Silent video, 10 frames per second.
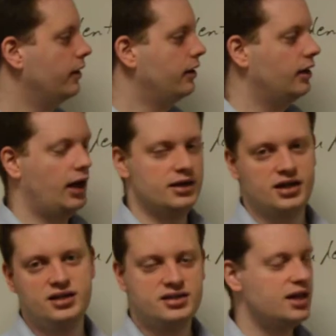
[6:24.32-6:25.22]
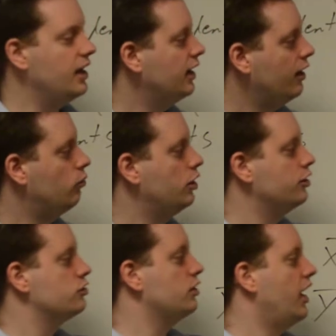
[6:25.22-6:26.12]
As I said, I wanted
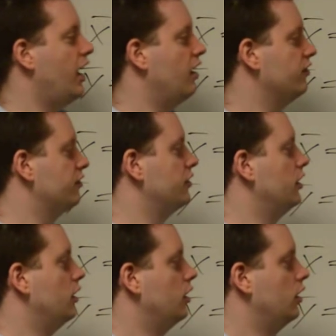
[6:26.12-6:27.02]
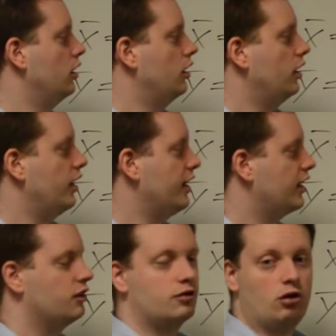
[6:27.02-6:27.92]
to have a
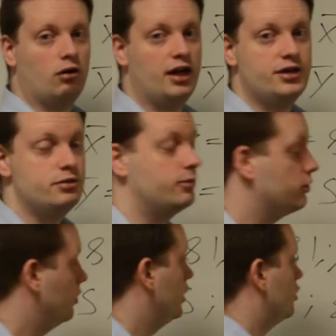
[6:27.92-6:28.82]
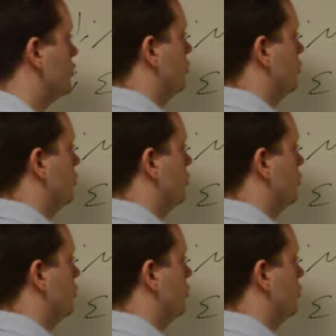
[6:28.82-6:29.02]
negative correlation between the two,